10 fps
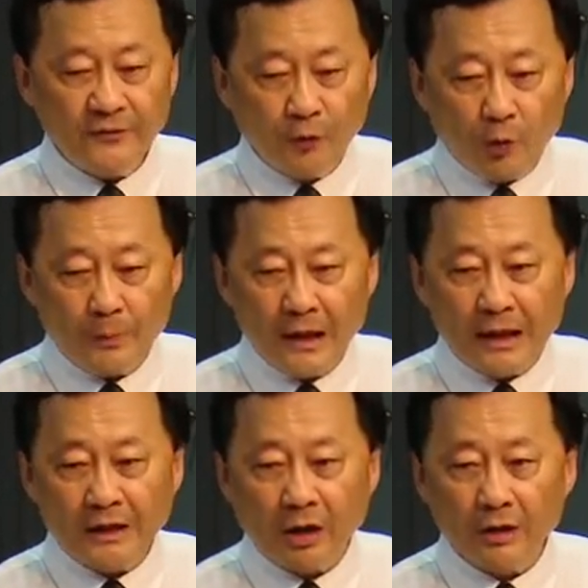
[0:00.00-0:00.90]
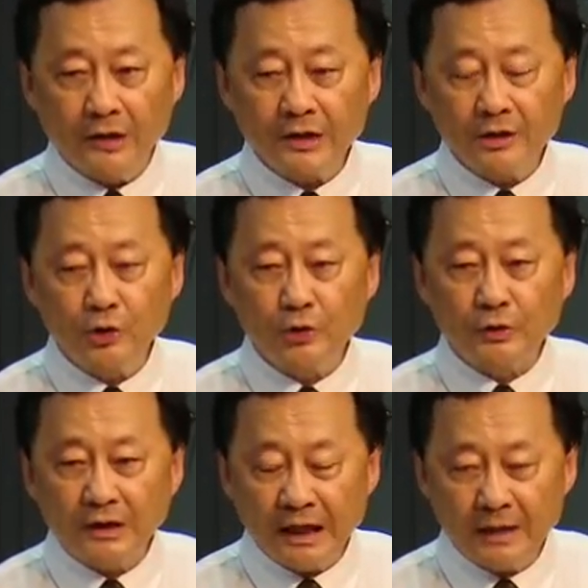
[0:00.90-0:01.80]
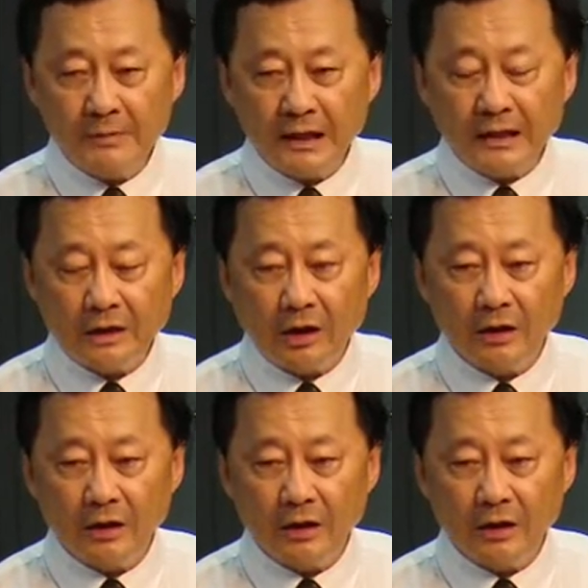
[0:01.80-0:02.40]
$4 million to $10 million